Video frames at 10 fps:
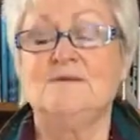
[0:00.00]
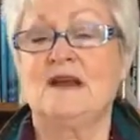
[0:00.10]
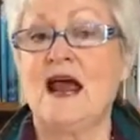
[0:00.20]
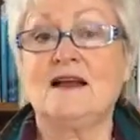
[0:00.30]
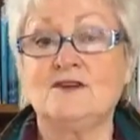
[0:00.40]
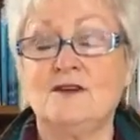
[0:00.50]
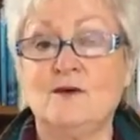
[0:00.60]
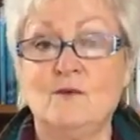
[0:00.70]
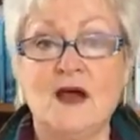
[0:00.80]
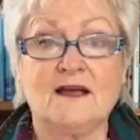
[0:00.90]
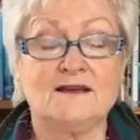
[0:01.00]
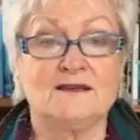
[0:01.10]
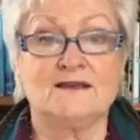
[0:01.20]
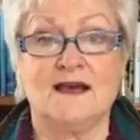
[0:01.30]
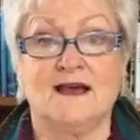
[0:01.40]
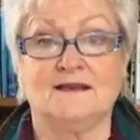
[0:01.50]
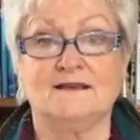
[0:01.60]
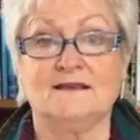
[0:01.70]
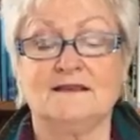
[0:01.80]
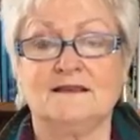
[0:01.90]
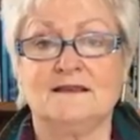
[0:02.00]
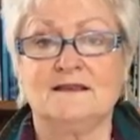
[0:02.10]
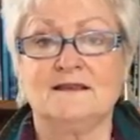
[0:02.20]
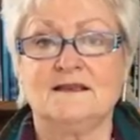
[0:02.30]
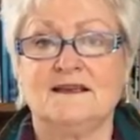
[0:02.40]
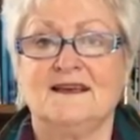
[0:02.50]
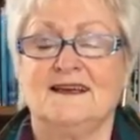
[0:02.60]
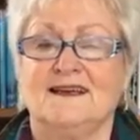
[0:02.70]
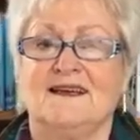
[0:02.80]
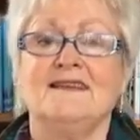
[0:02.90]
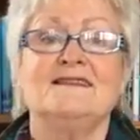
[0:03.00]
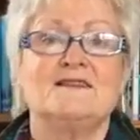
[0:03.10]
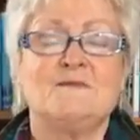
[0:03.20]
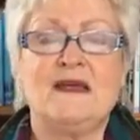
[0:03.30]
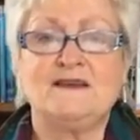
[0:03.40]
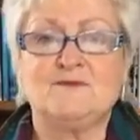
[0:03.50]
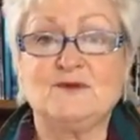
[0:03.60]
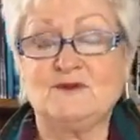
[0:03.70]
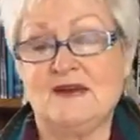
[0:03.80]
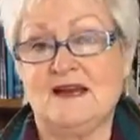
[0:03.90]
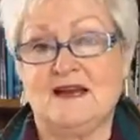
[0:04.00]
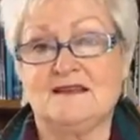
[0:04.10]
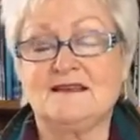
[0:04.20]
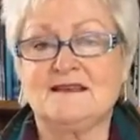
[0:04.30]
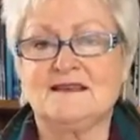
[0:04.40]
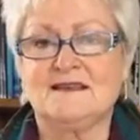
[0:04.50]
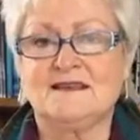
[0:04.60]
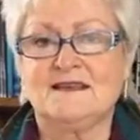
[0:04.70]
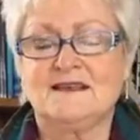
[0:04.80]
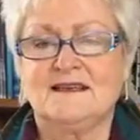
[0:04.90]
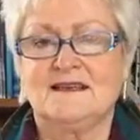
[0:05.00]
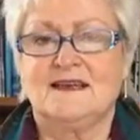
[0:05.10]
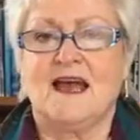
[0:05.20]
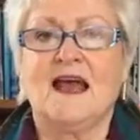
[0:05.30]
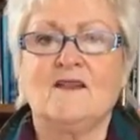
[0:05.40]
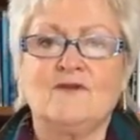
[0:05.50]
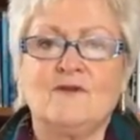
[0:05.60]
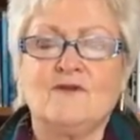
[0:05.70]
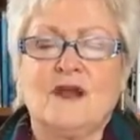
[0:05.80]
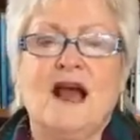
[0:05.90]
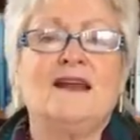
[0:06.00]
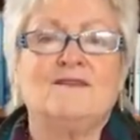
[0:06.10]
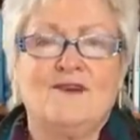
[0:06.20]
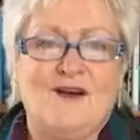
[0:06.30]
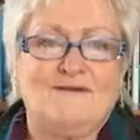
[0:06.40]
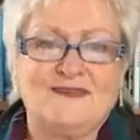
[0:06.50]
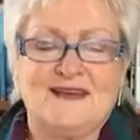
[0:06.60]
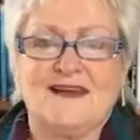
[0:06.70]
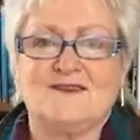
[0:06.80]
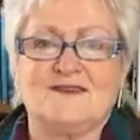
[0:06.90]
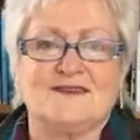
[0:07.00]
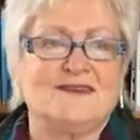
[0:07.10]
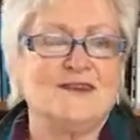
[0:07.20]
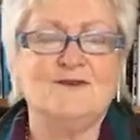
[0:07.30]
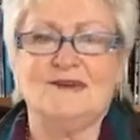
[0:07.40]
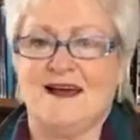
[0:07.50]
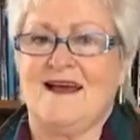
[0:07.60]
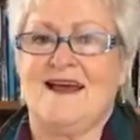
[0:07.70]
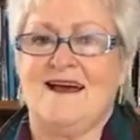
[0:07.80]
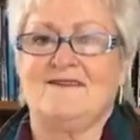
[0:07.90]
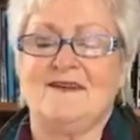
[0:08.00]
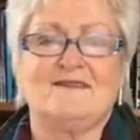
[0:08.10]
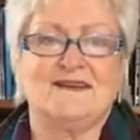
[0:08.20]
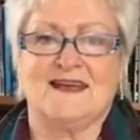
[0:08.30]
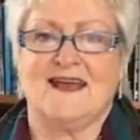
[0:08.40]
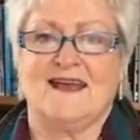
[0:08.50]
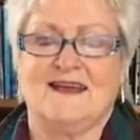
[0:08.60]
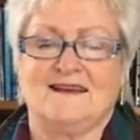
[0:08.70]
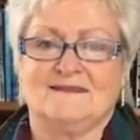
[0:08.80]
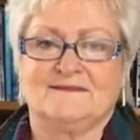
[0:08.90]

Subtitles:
but actually the work is done in the space between us and through the kind of conversations that you and I have every day.